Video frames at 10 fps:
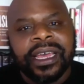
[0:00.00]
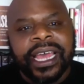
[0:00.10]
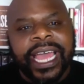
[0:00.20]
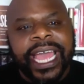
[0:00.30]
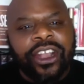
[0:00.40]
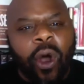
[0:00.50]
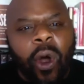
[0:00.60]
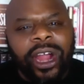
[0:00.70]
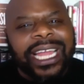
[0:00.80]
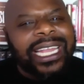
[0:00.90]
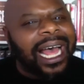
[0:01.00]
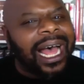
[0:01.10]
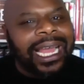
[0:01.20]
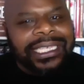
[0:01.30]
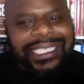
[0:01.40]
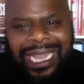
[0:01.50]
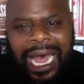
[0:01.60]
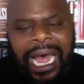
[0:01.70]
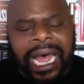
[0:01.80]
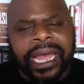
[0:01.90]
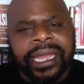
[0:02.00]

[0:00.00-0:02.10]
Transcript: An organized lie